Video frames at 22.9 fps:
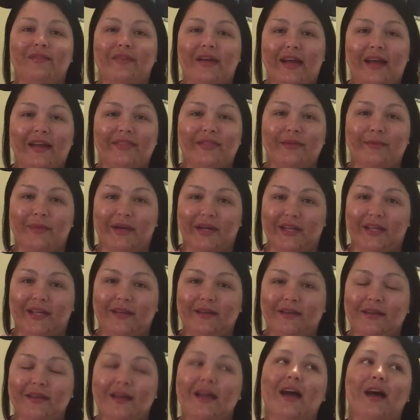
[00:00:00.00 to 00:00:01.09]
if I had the
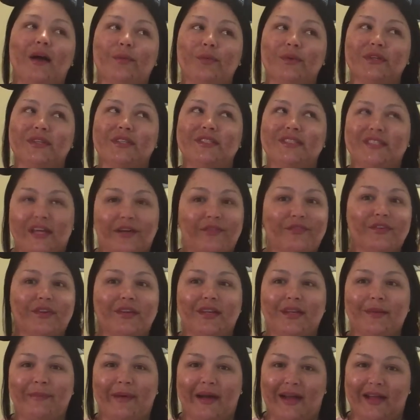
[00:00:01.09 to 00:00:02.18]
money, I would
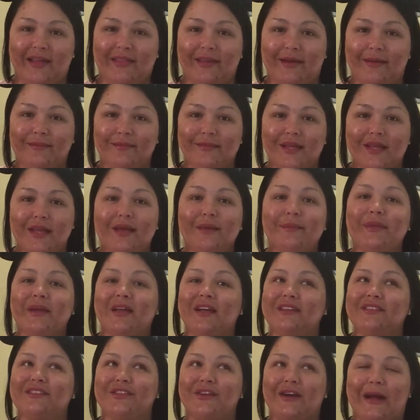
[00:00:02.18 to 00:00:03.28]
definitely buy them
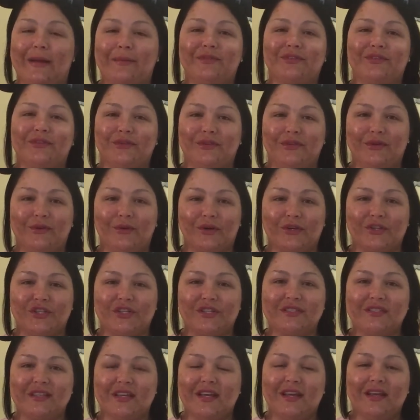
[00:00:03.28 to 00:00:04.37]
because they're absolutely
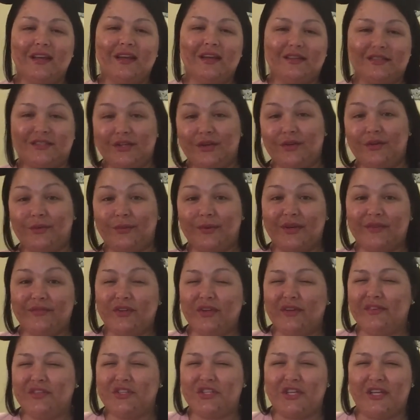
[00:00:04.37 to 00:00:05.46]
gorgeous. So whenever you
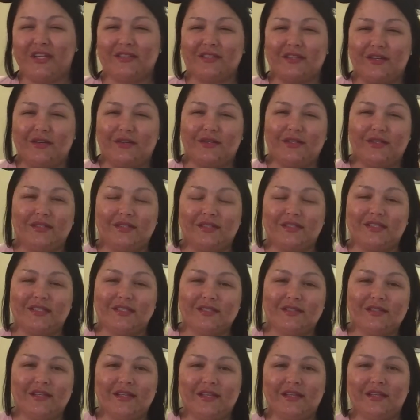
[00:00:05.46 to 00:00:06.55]
have a chance, go to the
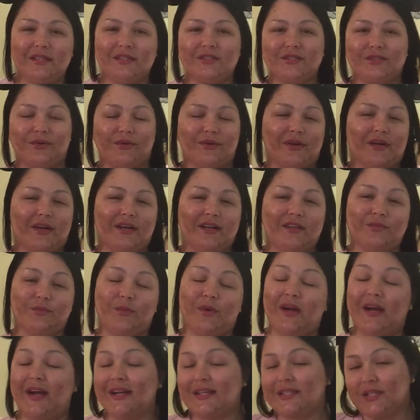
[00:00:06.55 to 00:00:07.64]
Disney store is
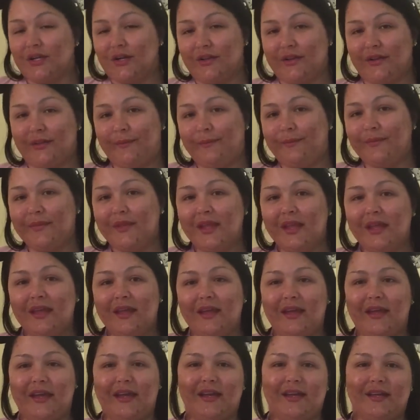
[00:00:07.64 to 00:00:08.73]
where I saw them,
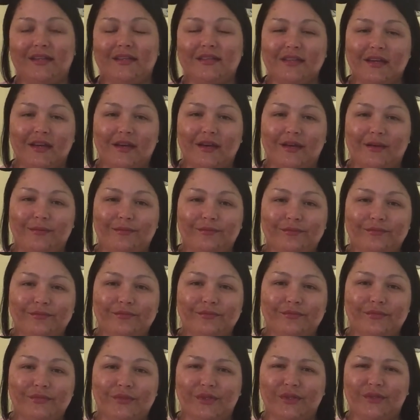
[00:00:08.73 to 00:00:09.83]
and
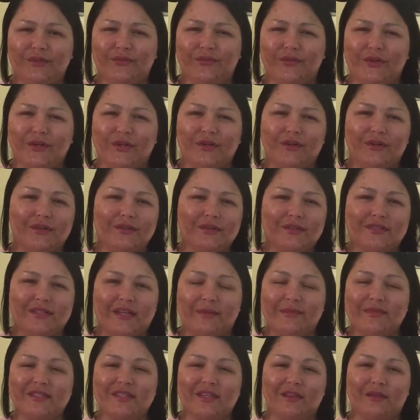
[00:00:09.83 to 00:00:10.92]
look for
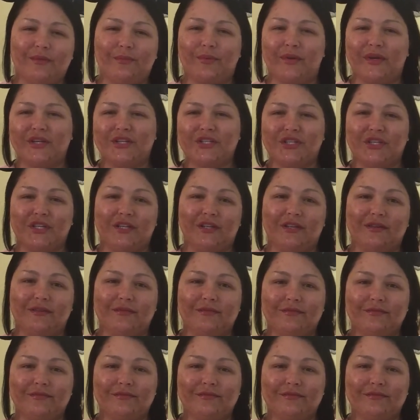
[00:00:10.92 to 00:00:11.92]
Diamond Celebration